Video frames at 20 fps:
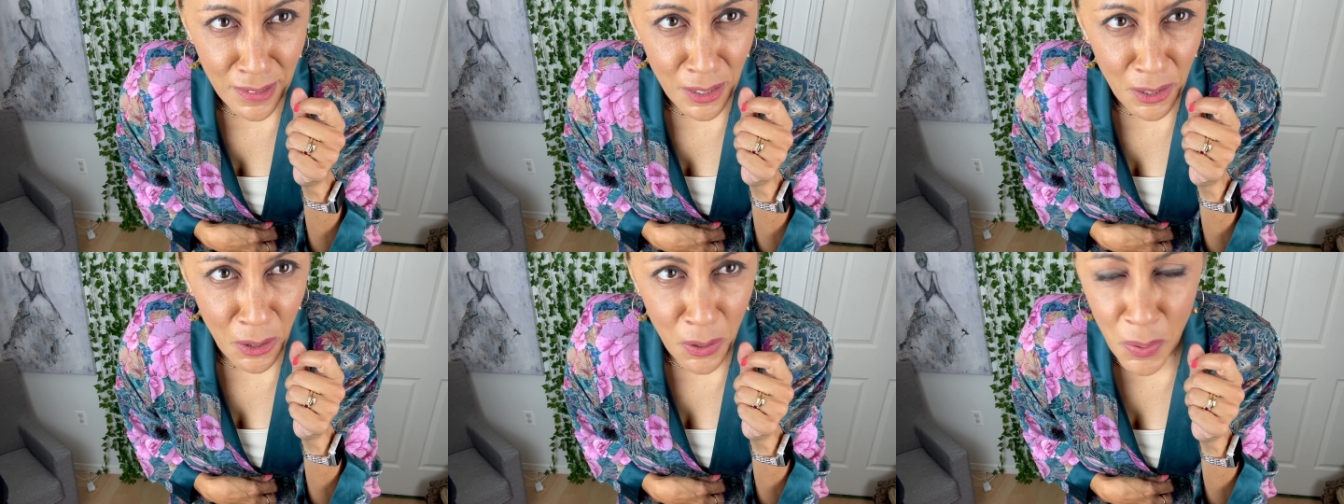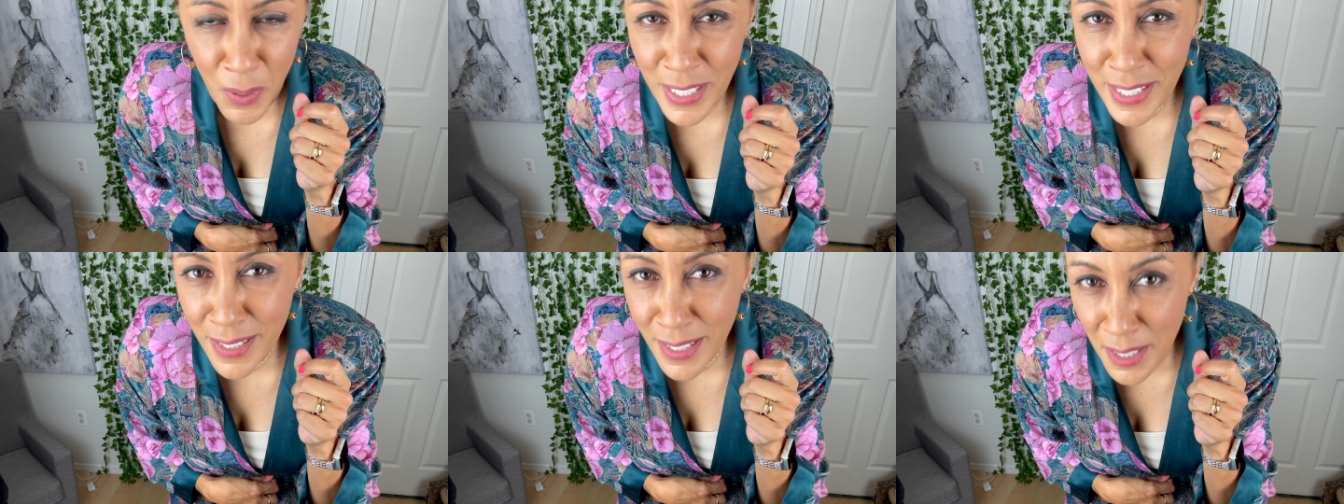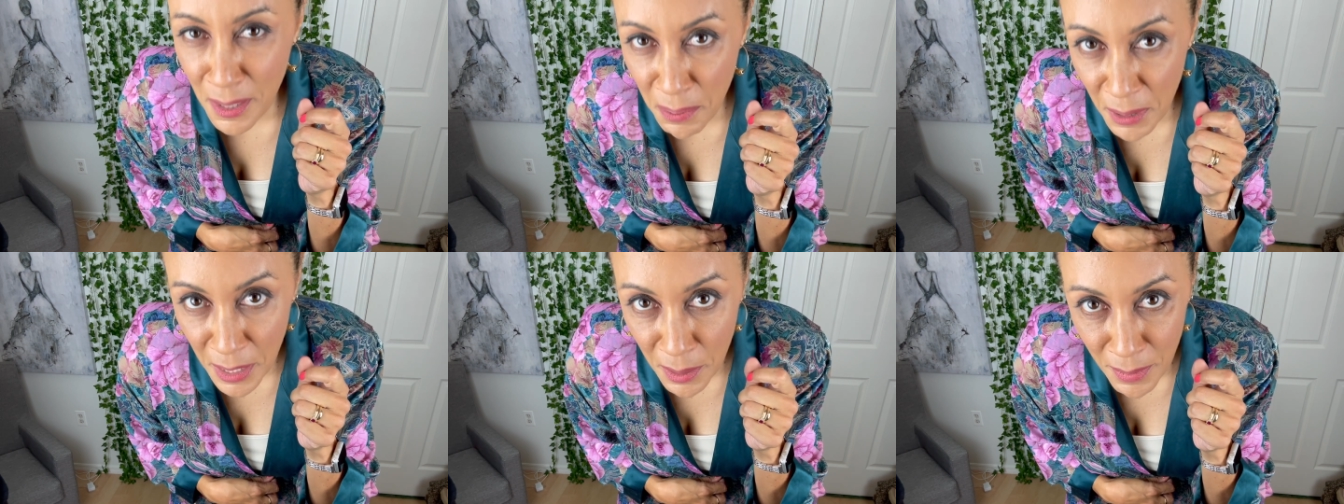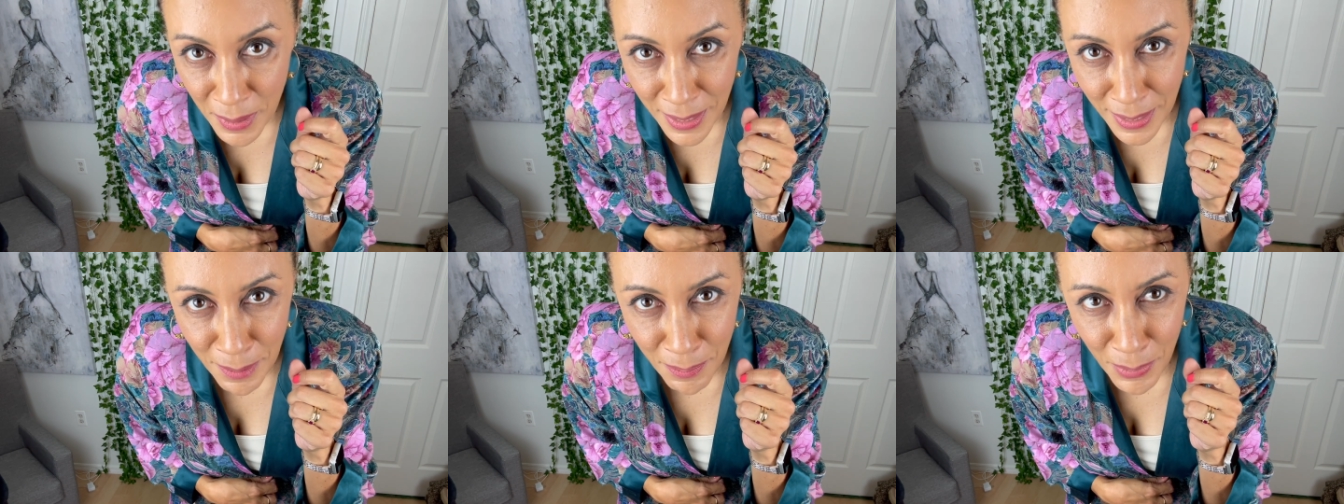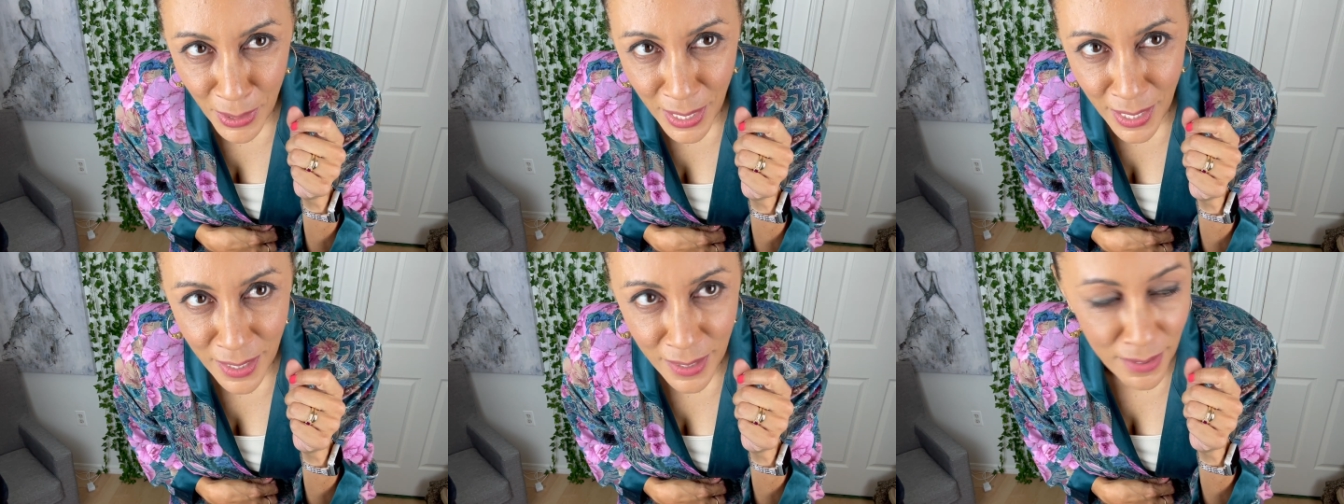Who wants to spend $1 million
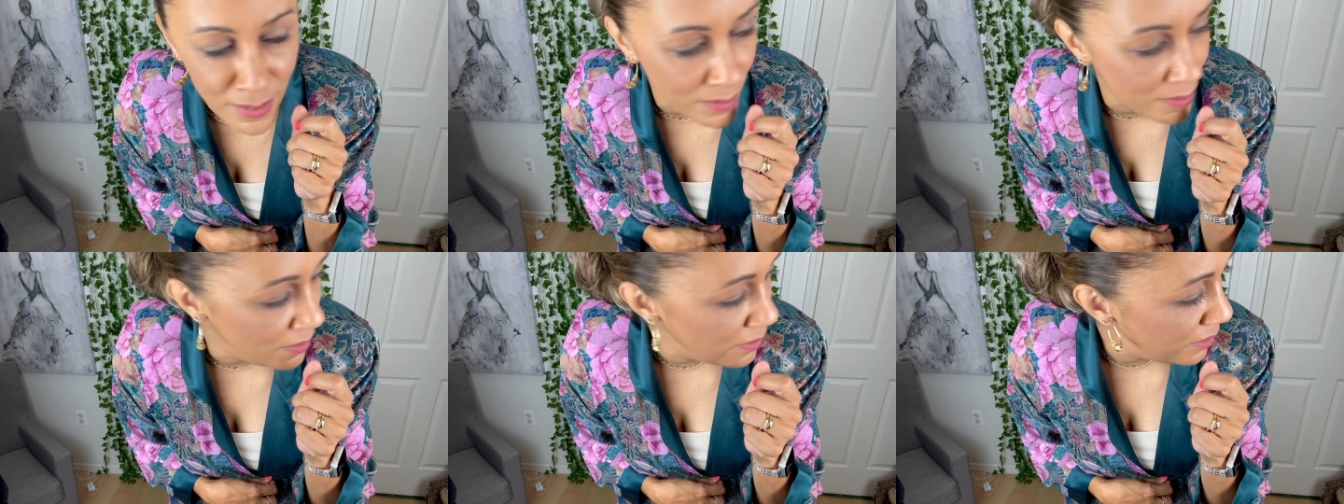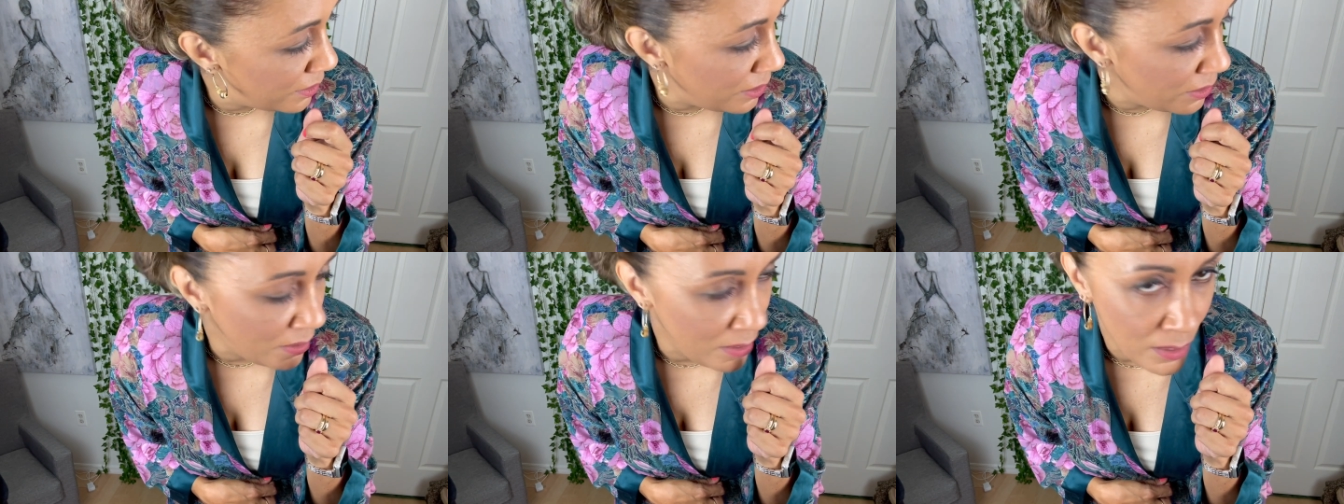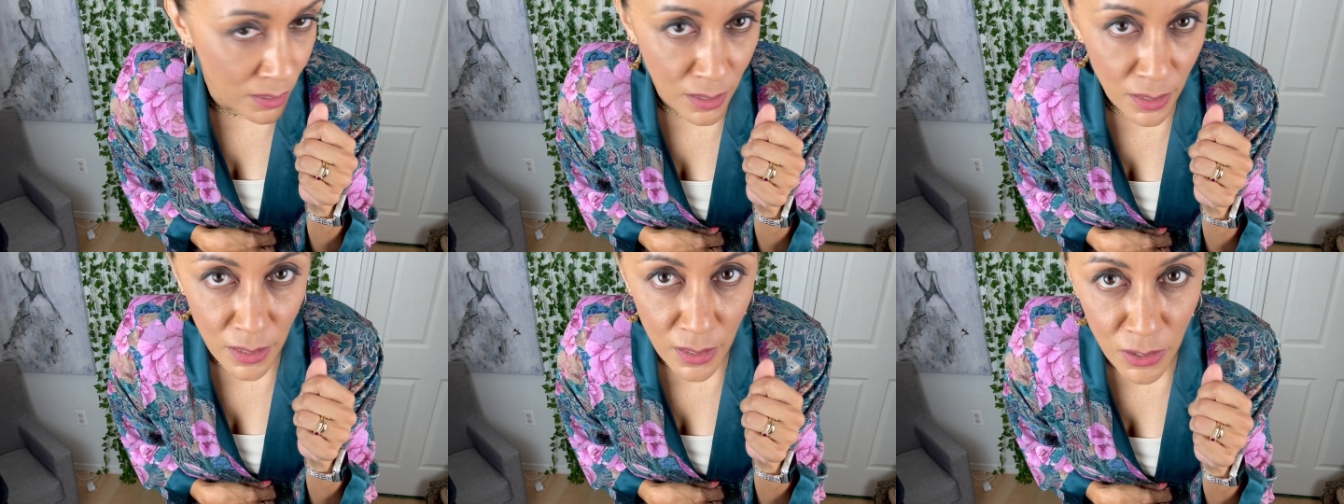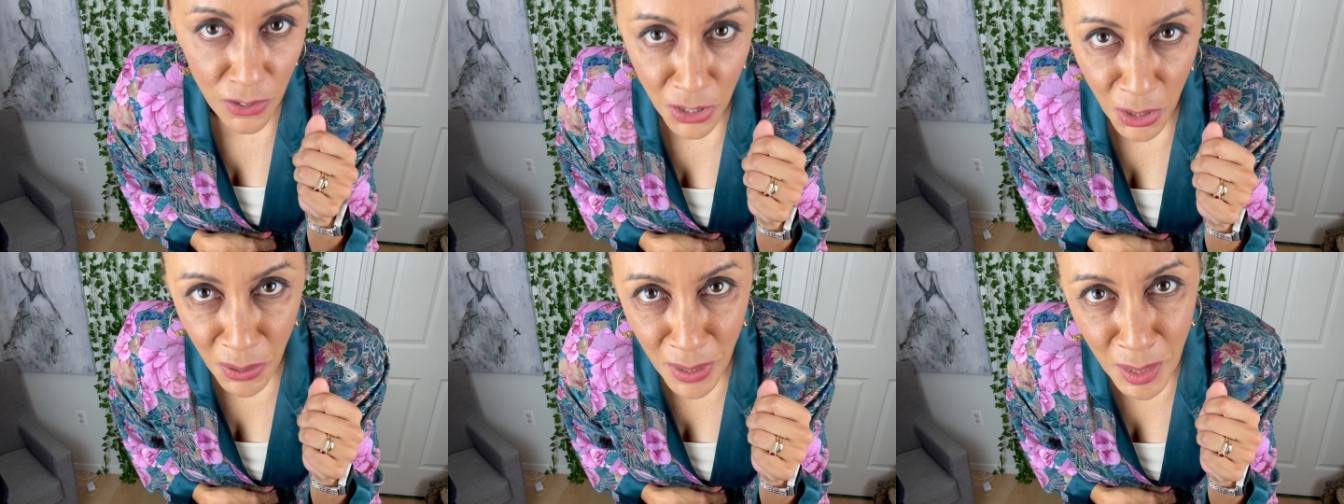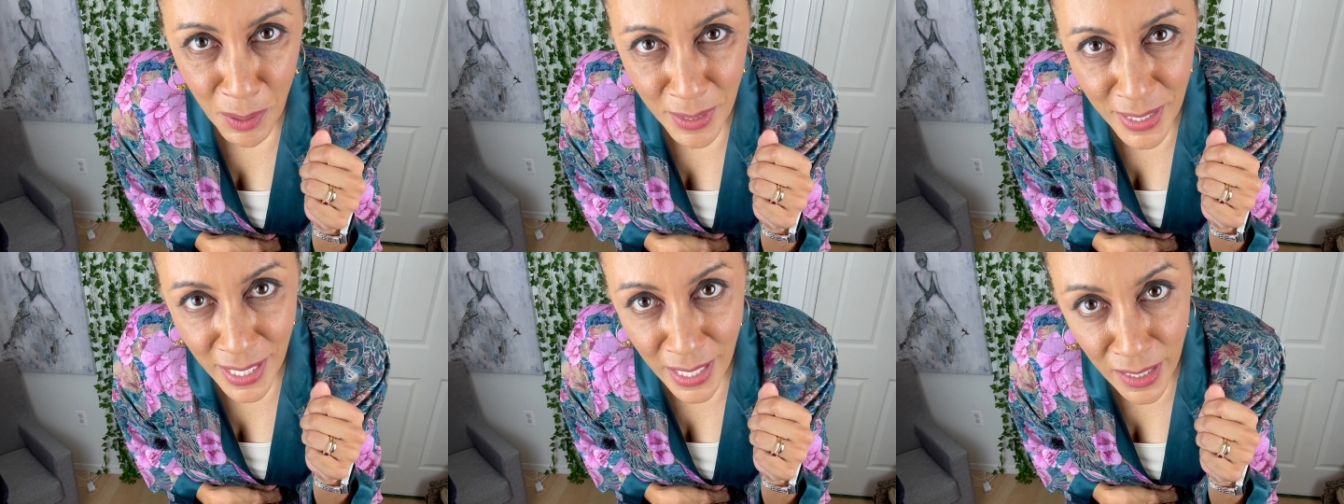bucks? JoDee,
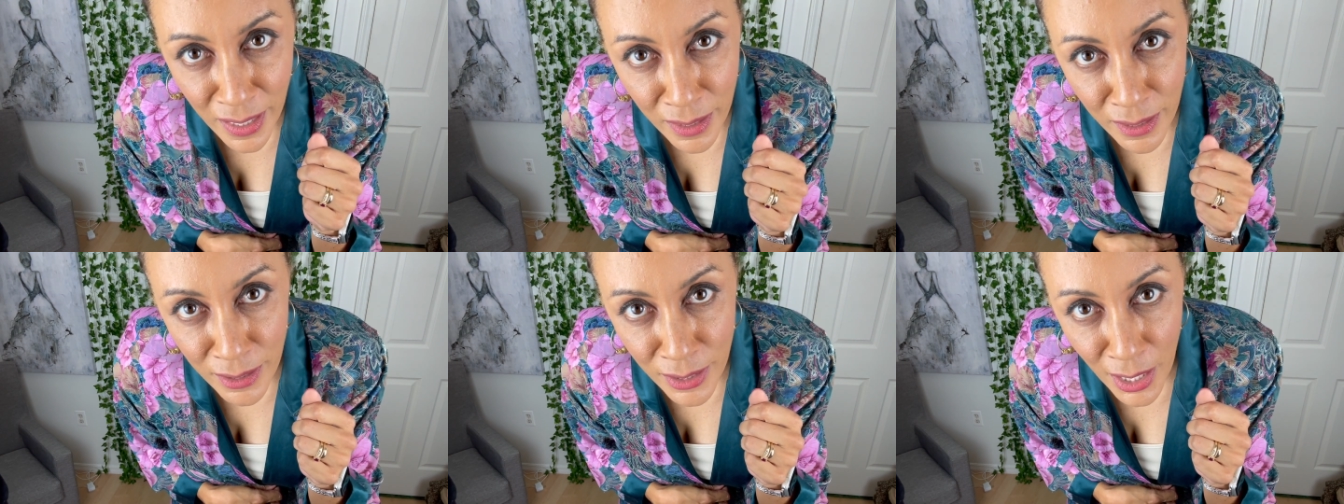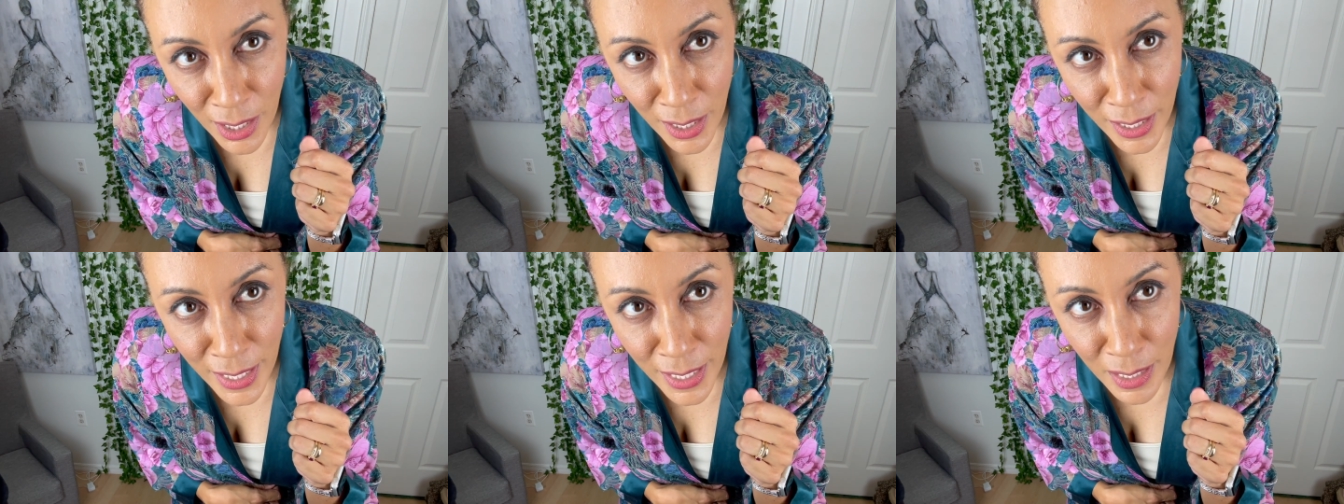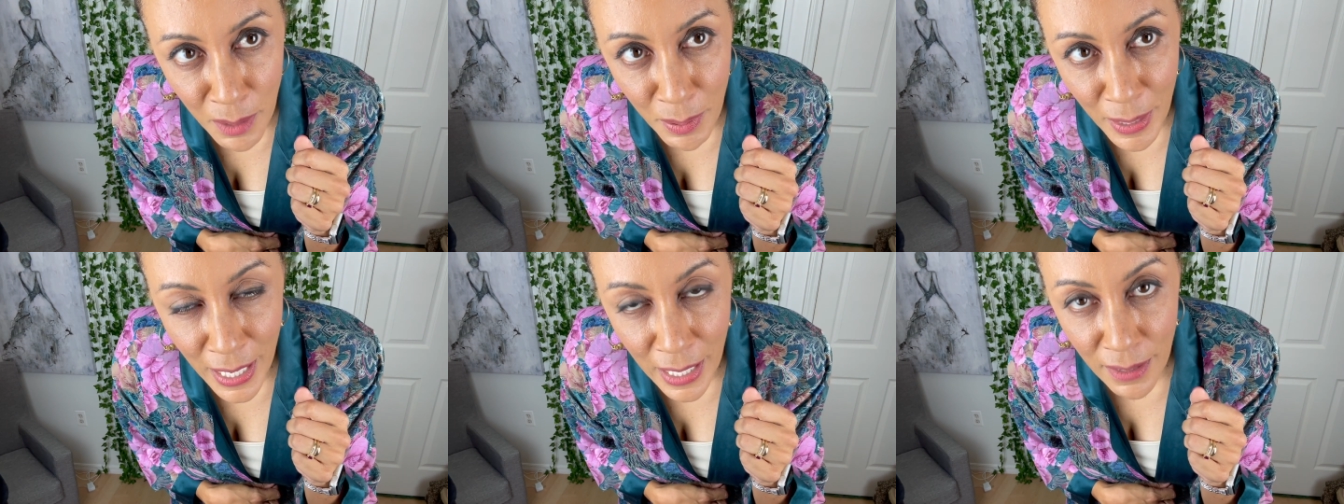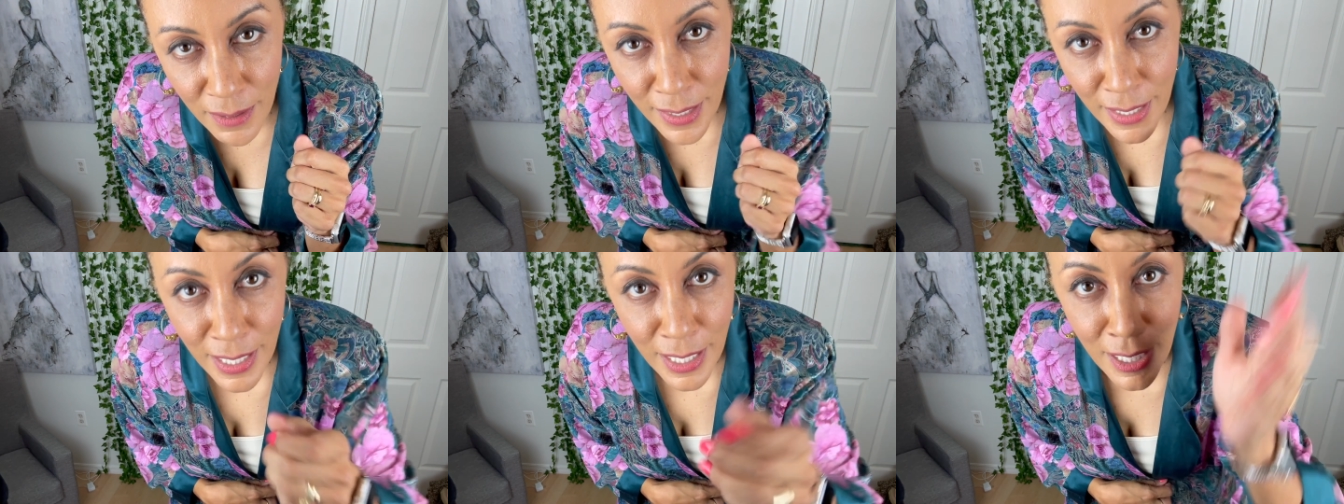what the heck are you talking about?